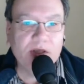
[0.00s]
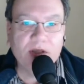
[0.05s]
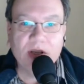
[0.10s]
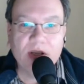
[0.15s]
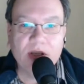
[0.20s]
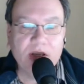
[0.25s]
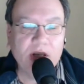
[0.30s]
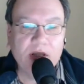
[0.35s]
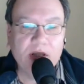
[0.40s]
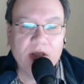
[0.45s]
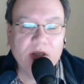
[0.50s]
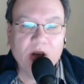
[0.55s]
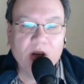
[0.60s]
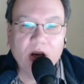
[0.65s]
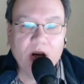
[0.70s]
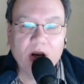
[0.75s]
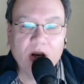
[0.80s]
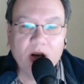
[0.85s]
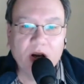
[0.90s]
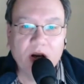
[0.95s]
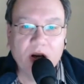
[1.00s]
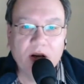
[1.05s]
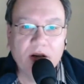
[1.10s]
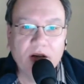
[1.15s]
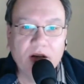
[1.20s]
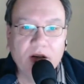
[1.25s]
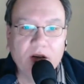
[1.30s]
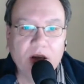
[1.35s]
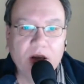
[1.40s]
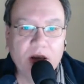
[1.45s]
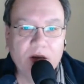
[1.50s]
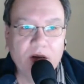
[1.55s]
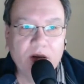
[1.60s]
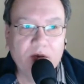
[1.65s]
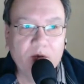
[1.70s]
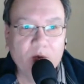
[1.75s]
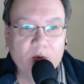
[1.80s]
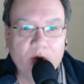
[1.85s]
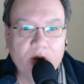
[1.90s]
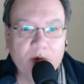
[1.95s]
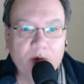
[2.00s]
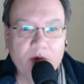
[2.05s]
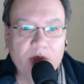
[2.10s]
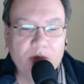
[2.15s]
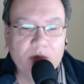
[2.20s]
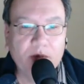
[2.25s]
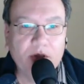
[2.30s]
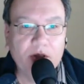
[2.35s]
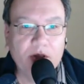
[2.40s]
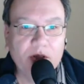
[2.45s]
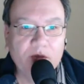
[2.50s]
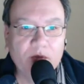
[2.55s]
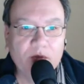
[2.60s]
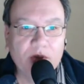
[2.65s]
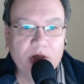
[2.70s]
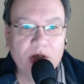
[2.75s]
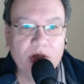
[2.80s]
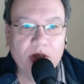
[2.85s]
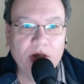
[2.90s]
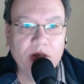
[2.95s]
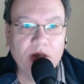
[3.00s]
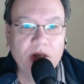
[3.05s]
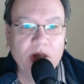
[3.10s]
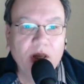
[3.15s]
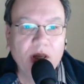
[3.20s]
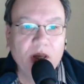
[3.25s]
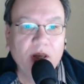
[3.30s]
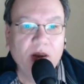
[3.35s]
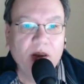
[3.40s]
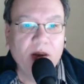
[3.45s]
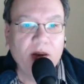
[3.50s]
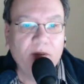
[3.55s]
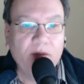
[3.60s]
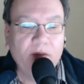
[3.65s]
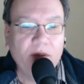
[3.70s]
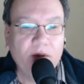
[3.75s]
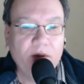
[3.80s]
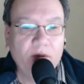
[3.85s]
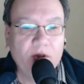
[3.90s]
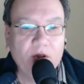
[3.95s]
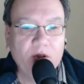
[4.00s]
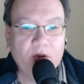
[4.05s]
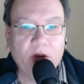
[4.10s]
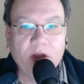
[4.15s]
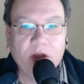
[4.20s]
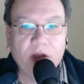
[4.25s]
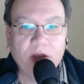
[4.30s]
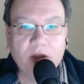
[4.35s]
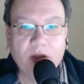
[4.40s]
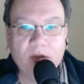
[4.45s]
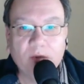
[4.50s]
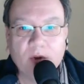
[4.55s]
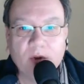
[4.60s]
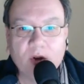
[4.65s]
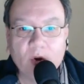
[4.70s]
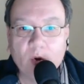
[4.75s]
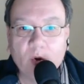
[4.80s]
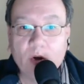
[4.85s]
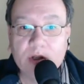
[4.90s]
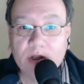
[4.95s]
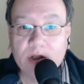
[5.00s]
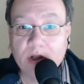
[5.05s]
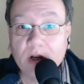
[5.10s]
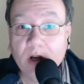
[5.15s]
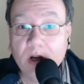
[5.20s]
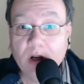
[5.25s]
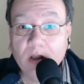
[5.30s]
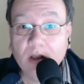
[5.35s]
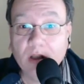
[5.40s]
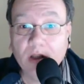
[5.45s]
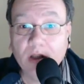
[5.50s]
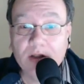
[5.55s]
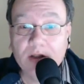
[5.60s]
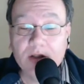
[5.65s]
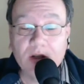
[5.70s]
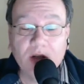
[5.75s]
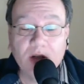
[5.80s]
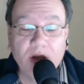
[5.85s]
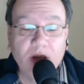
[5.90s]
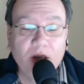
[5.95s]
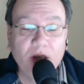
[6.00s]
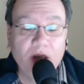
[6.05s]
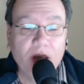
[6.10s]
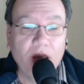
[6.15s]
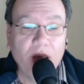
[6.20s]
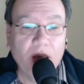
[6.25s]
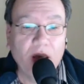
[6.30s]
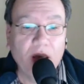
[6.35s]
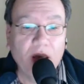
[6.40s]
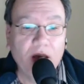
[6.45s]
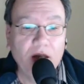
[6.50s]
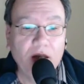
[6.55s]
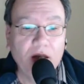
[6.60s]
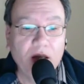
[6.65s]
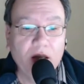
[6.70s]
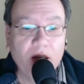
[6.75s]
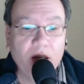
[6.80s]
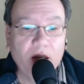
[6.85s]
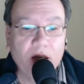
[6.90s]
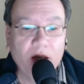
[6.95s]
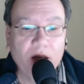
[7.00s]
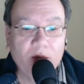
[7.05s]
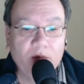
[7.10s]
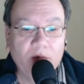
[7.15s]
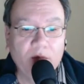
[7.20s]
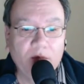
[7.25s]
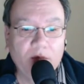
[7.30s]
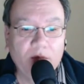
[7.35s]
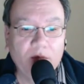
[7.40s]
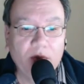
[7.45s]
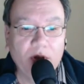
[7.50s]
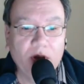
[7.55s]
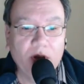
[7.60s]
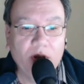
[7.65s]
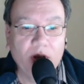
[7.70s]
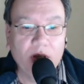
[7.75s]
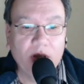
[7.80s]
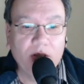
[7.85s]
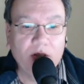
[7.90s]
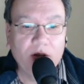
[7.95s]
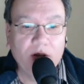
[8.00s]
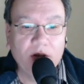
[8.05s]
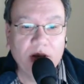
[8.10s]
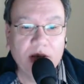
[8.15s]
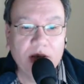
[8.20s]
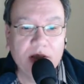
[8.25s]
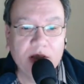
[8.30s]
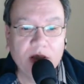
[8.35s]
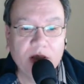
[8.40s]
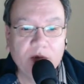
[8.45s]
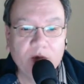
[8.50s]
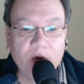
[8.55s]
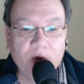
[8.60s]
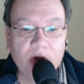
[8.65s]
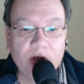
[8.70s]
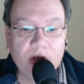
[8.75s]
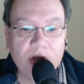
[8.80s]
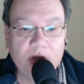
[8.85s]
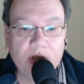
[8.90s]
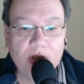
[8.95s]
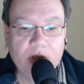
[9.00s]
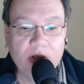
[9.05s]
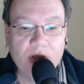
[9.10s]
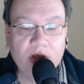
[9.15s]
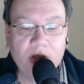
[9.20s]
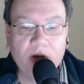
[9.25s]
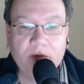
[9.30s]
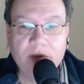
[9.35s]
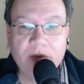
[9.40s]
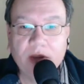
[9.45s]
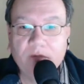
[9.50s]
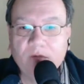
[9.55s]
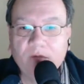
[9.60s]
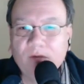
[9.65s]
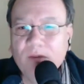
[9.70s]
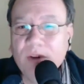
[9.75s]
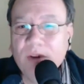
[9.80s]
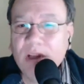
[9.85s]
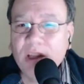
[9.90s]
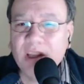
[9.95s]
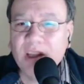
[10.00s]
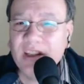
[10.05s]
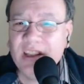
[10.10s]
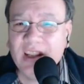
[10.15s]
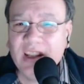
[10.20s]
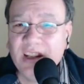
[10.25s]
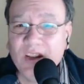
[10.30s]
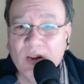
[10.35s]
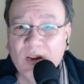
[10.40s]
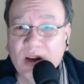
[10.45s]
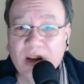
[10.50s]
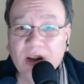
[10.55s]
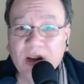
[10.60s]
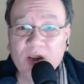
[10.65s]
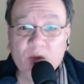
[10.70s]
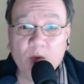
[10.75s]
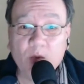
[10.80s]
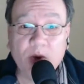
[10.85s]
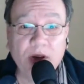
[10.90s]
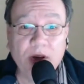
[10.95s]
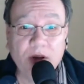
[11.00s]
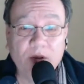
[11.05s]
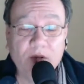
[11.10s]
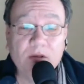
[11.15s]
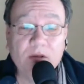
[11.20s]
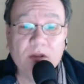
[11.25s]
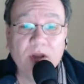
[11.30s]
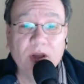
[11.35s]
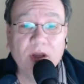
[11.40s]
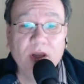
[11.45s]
It's not hard. You know, I was working with somebody just recently, and they were struggling through a course in college, and I started asking them questions and discovered they really didn't know how to use Windows.